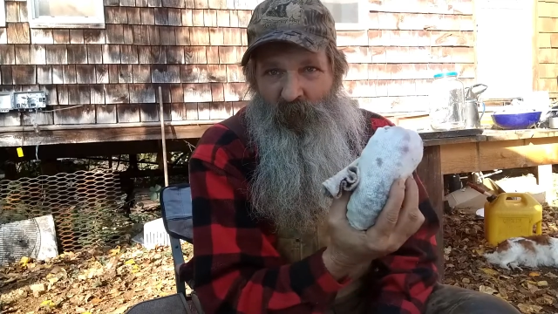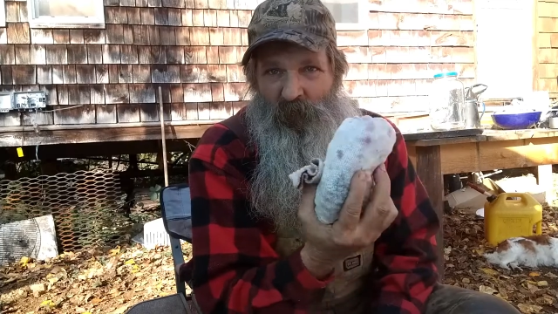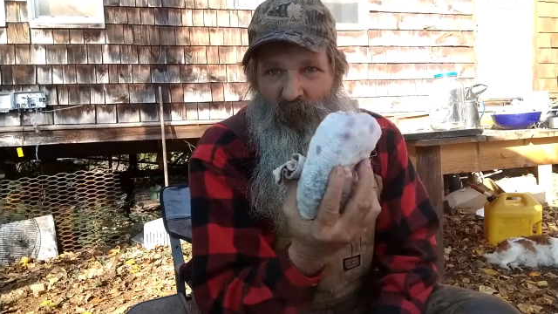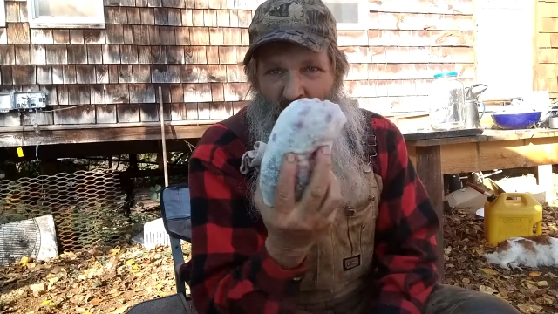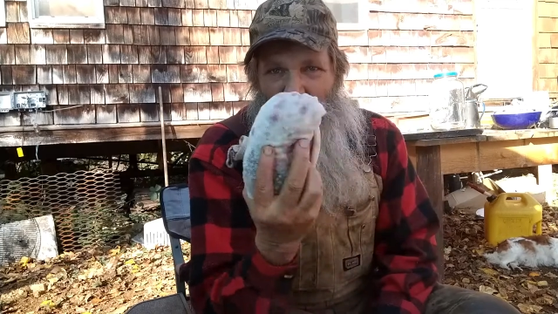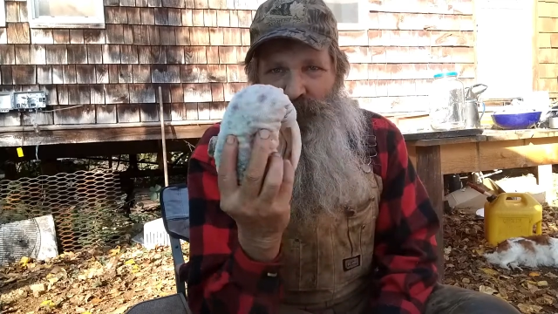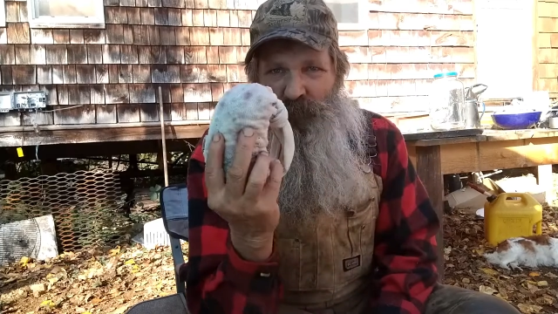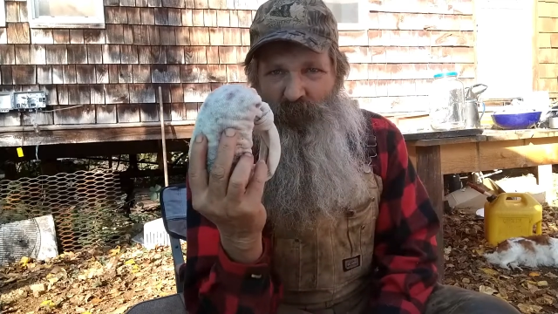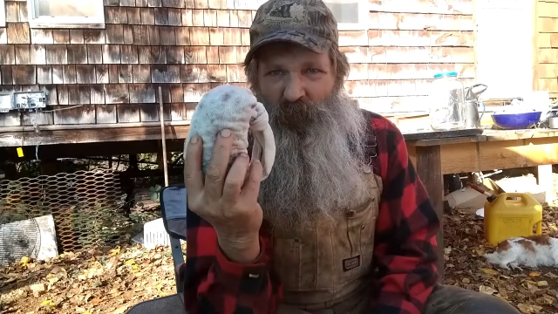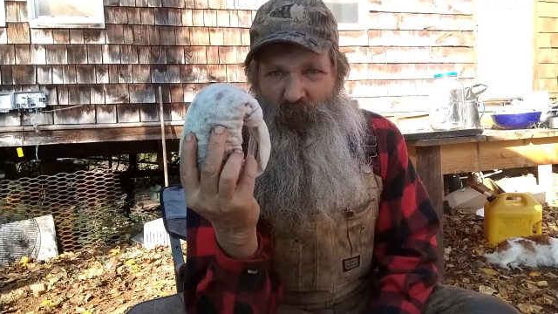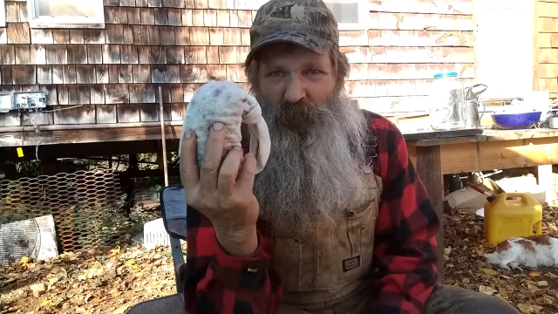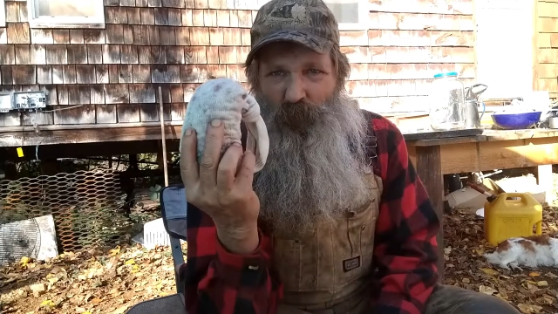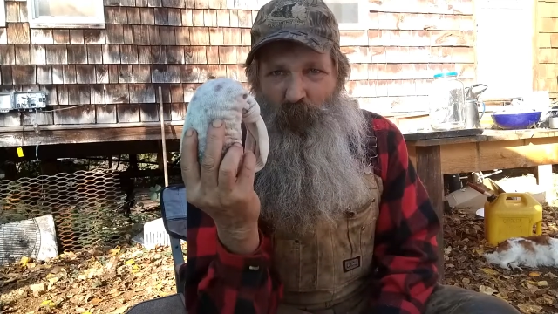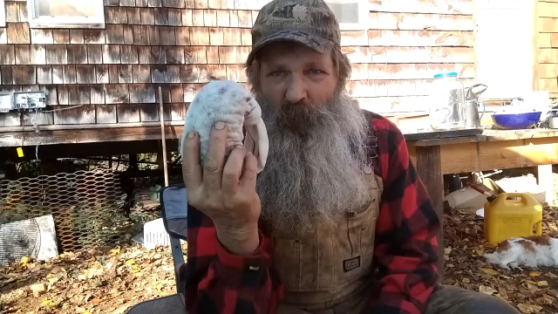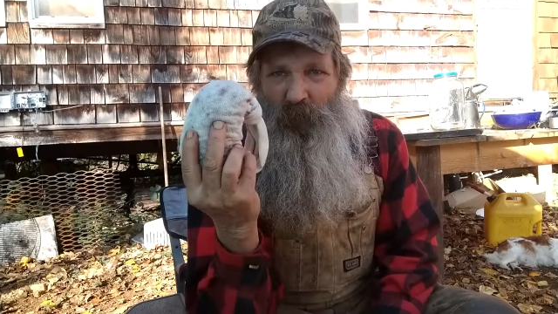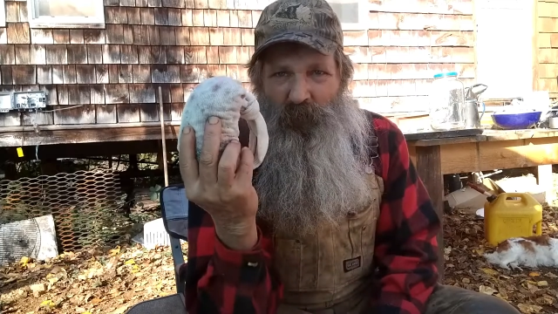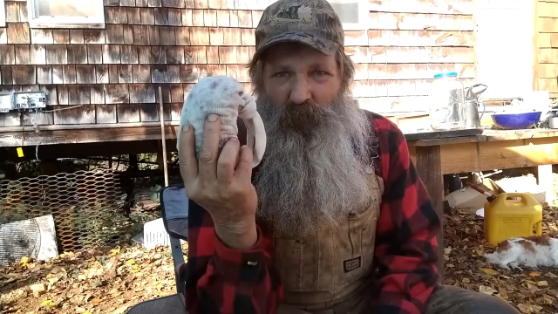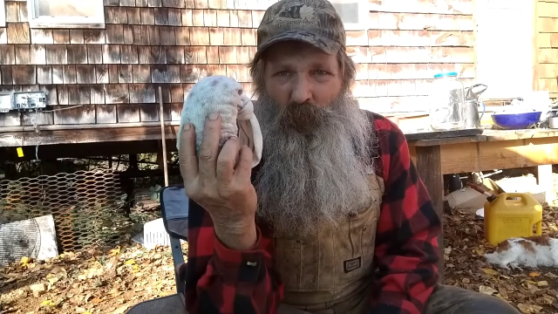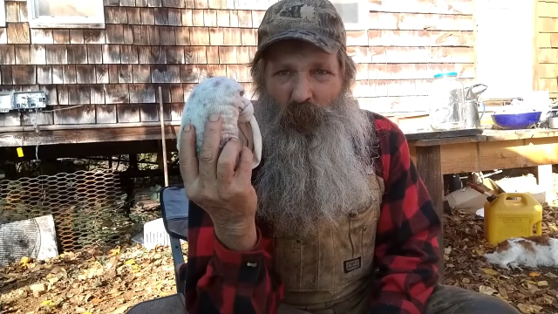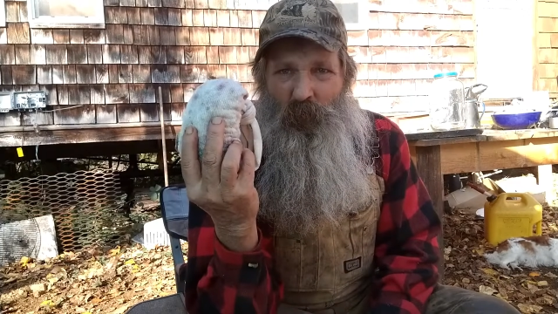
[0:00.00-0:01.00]
So that's why
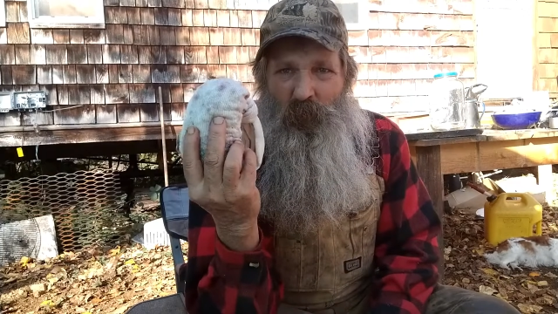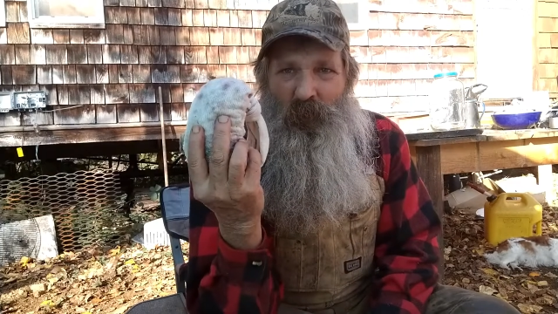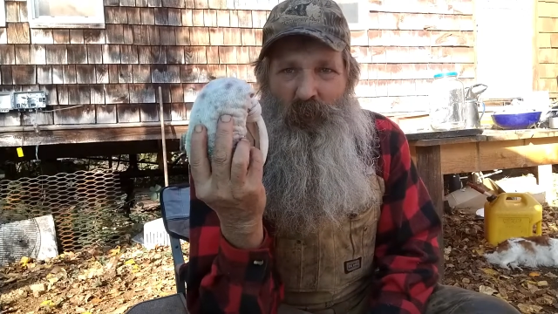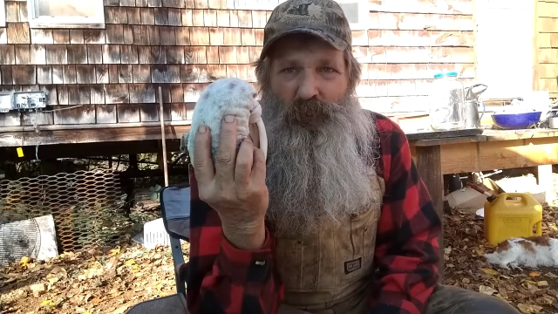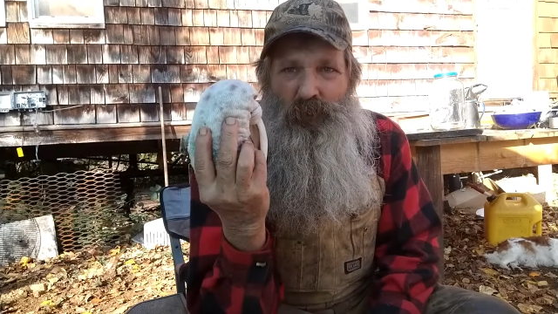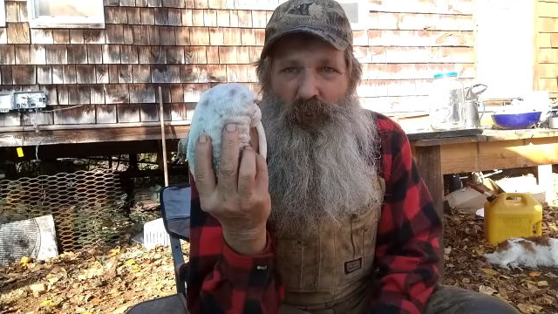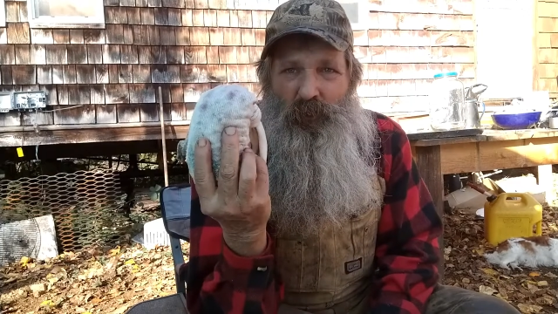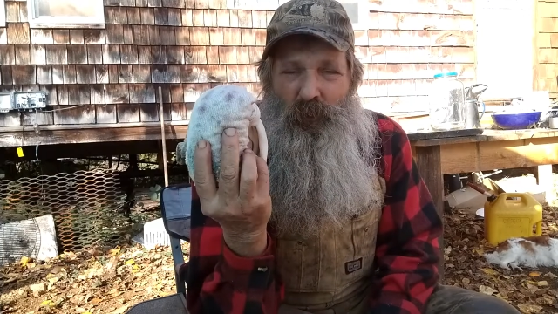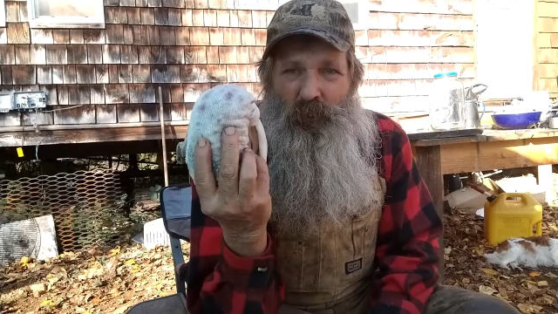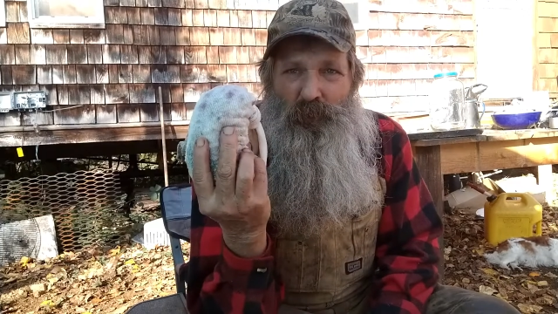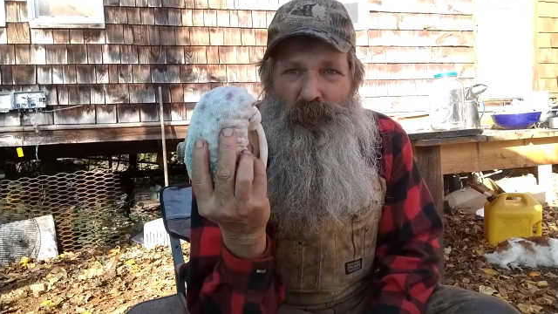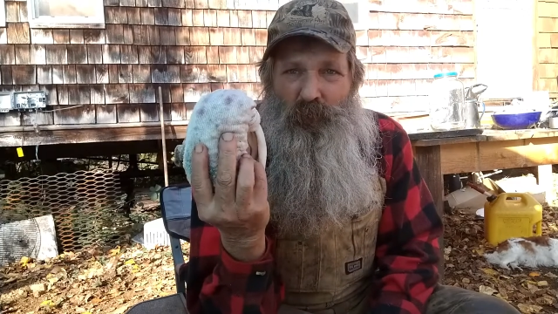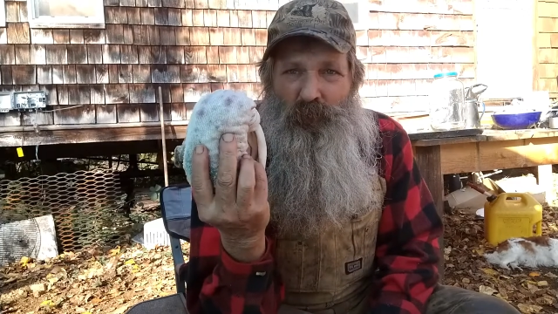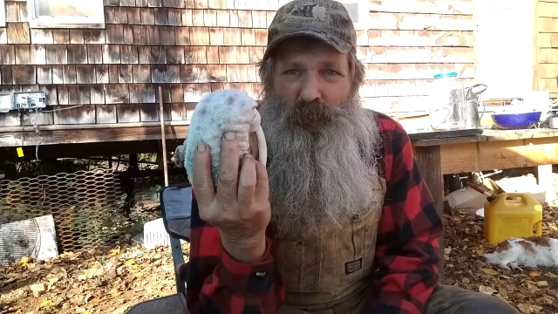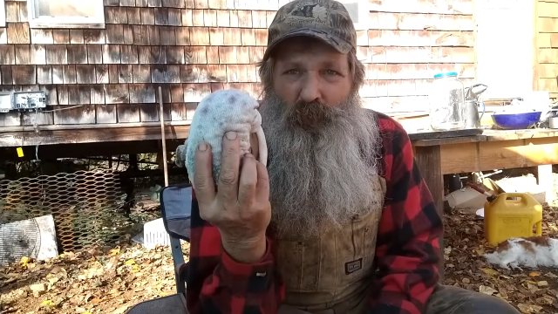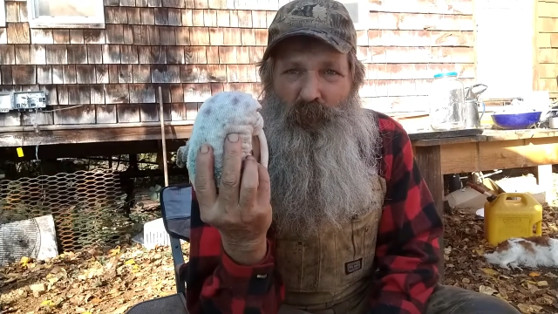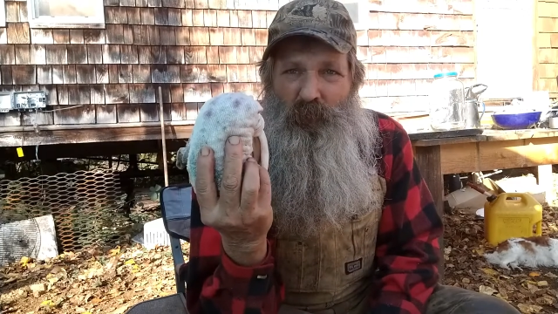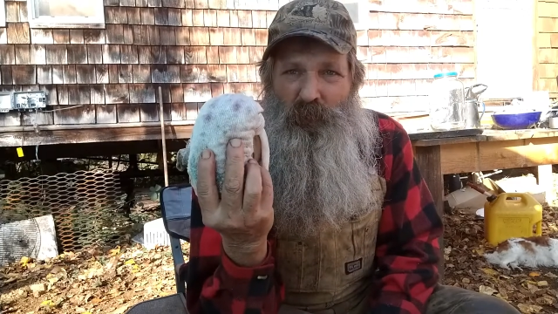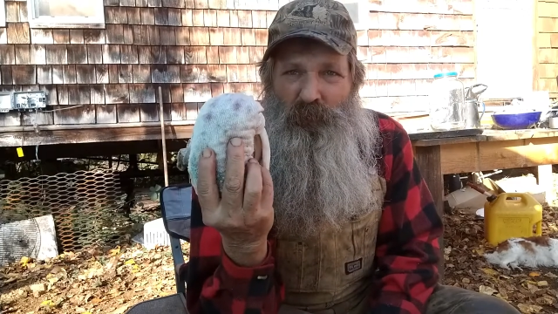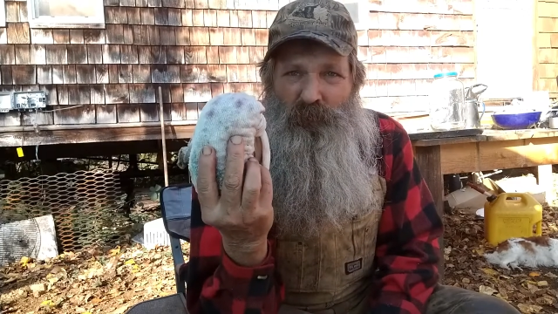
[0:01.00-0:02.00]
you want to use a
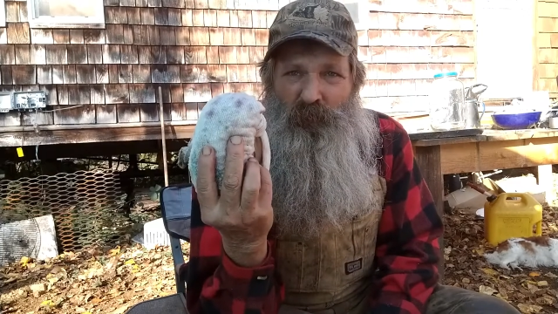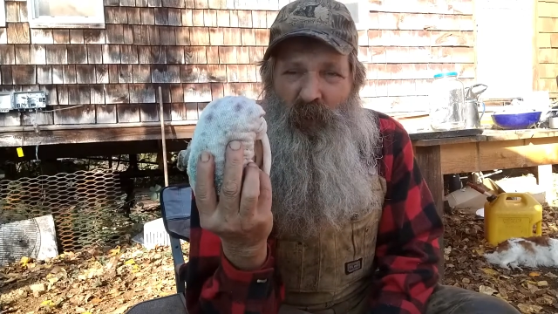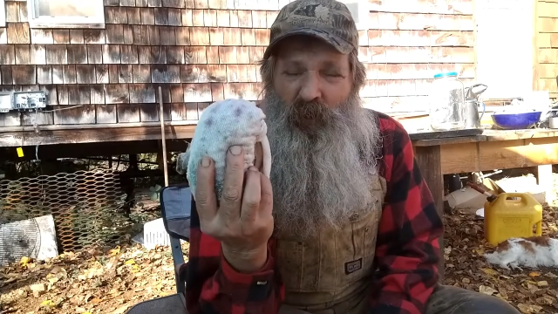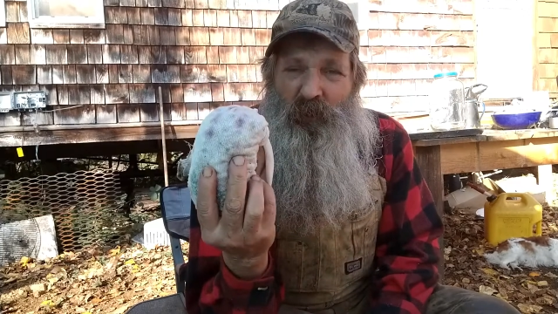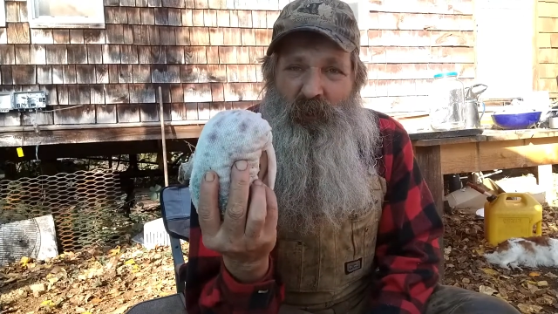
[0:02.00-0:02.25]
dirty sock.